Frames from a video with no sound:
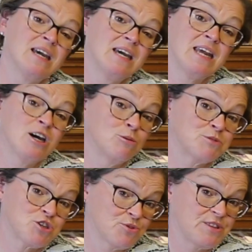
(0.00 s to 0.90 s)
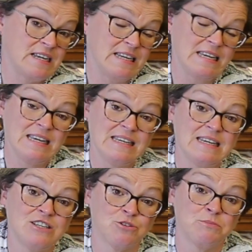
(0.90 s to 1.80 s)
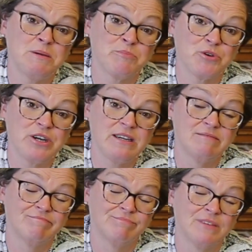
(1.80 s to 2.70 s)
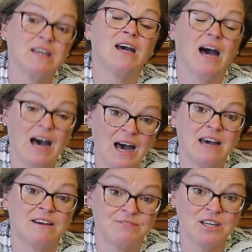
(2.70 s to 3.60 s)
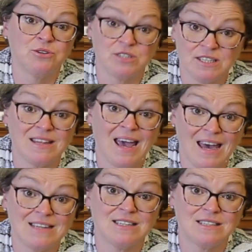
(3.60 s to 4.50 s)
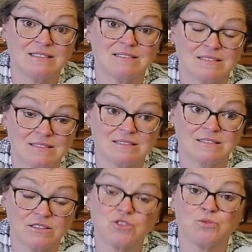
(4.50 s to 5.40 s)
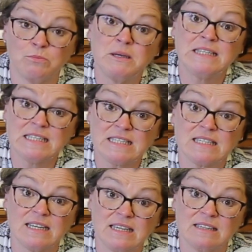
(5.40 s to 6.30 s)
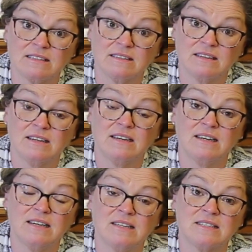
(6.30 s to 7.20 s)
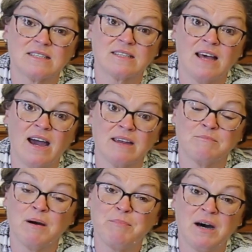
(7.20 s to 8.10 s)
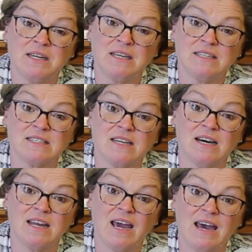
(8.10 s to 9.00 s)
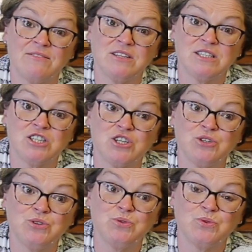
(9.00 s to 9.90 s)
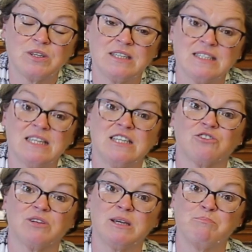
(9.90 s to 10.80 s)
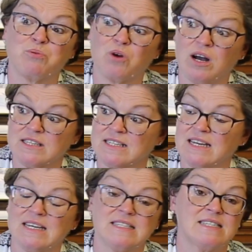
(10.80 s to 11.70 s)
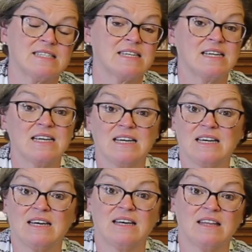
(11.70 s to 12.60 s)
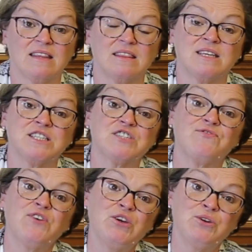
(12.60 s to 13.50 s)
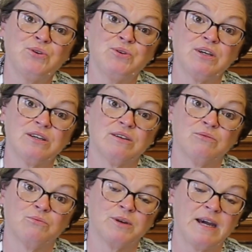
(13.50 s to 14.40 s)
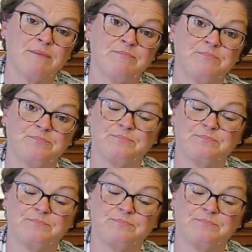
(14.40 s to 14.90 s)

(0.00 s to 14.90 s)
It helps your thinking and your memory. I have noticed that tremendously. It's like my body is not having to continually process this food when I'm